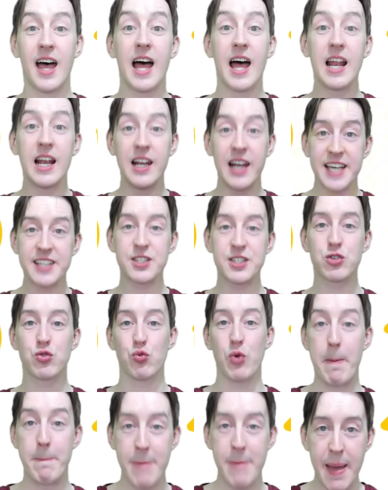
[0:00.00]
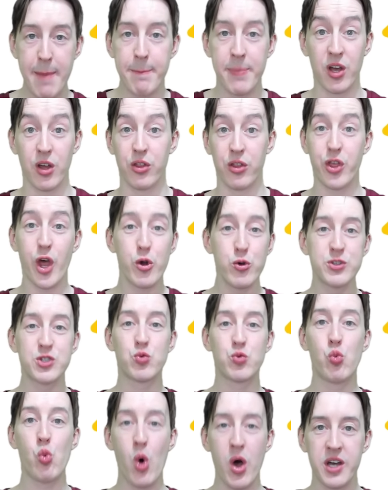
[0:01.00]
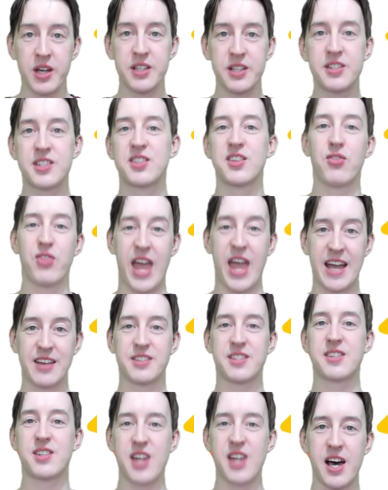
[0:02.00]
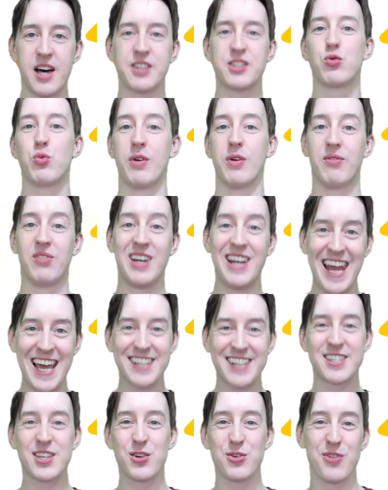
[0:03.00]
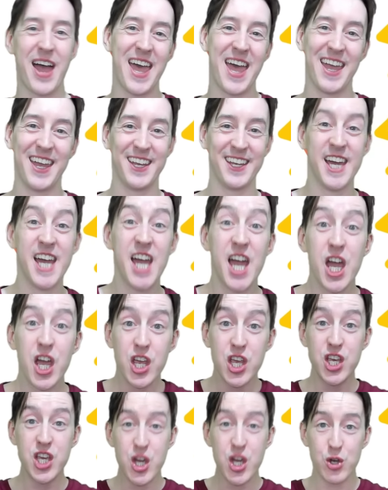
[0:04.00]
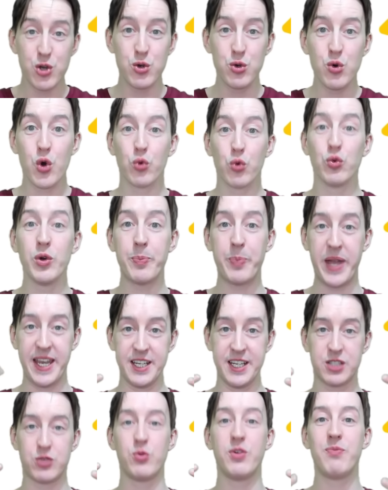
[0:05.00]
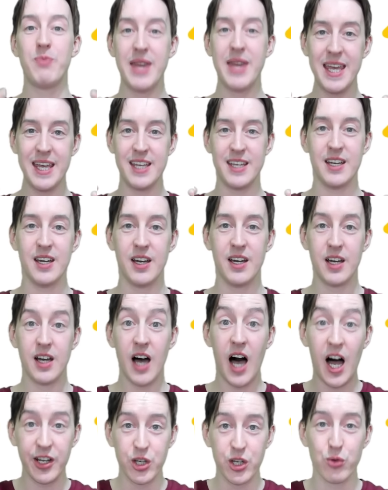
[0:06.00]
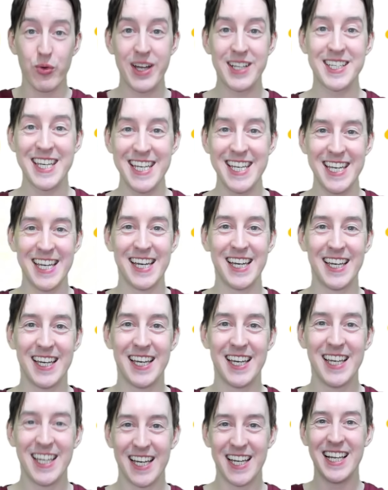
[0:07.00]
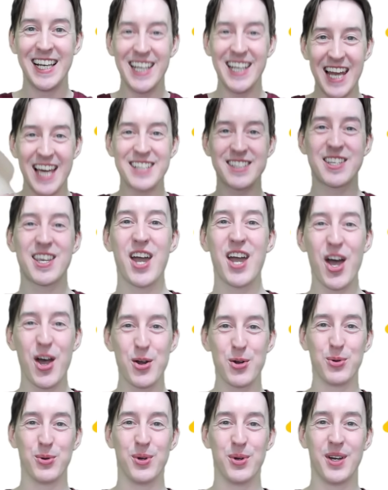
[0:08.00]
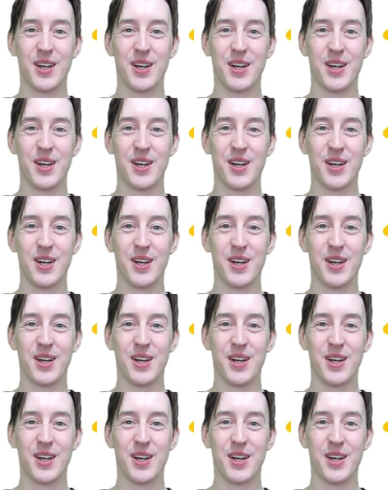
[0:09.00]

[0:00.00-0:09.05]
Let's remember those words that start with letter A. You repeat with me. Are you ready? Let's go.